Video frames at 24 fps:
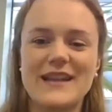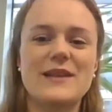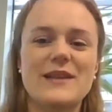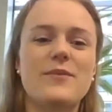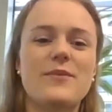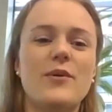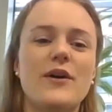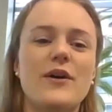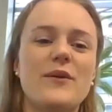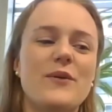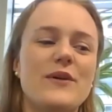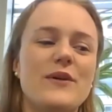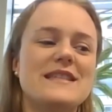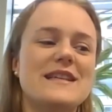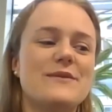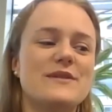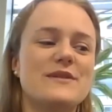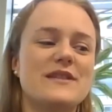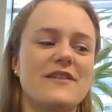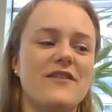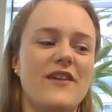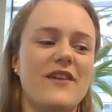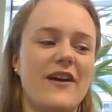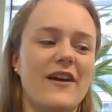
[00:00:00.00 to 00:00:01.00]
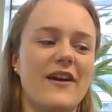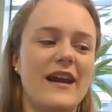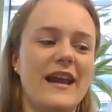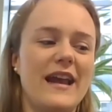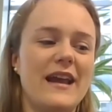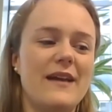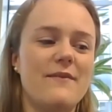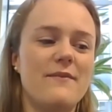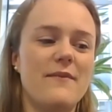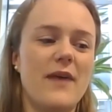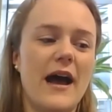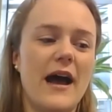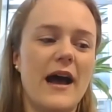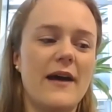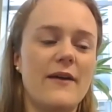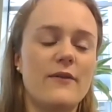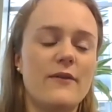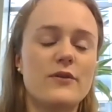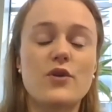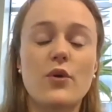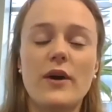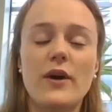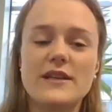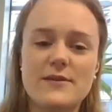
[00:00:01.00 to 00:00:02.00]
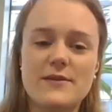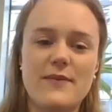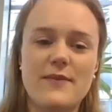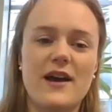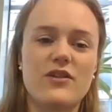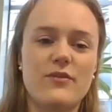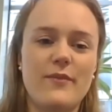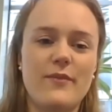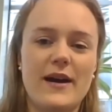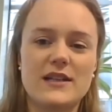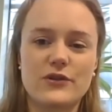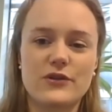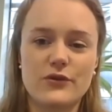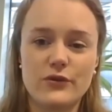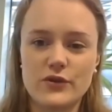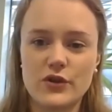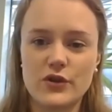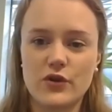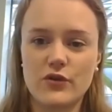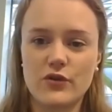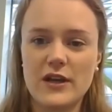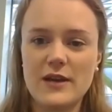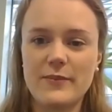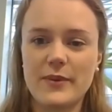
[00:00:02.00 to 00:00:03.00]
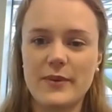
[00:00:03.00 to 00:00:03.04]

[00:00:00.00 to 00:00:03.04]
The point was it was a very, uh, it was quite a mathematical degree